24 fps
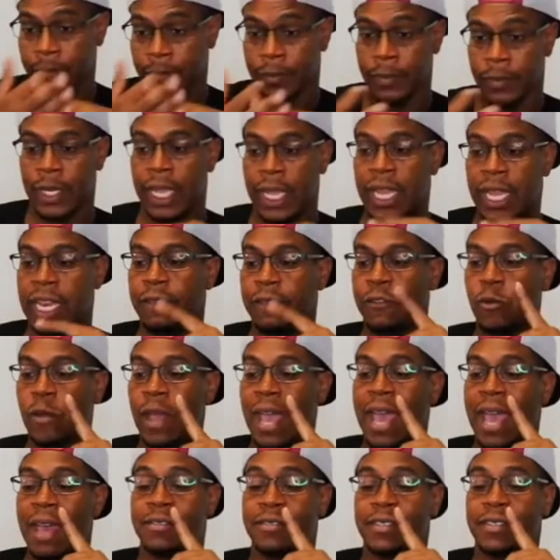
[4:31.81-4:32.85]
And if you
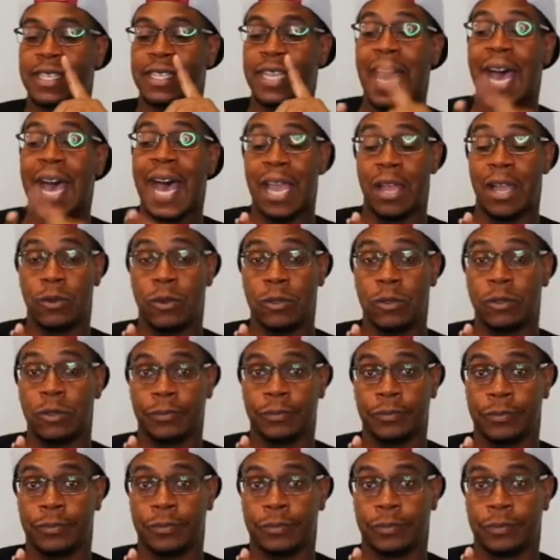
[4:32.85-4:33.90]
have style,
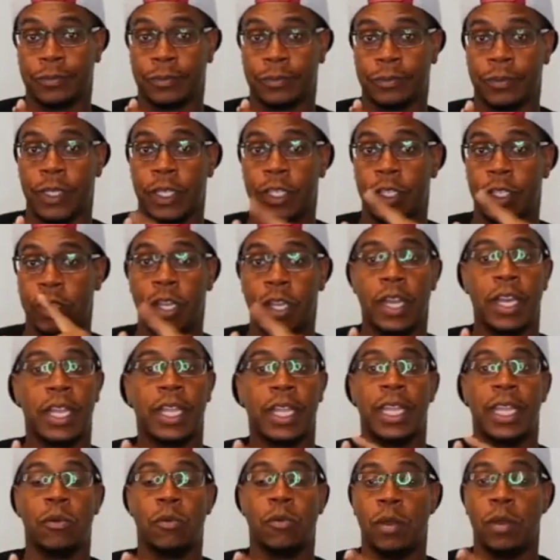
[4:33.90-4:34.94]
you're going to
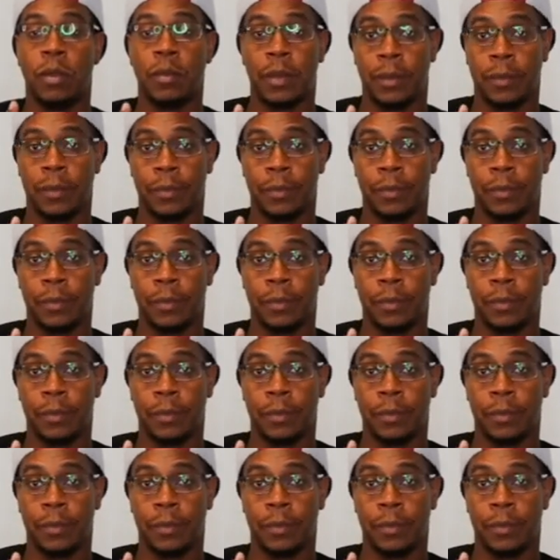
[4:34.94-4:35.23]
get women.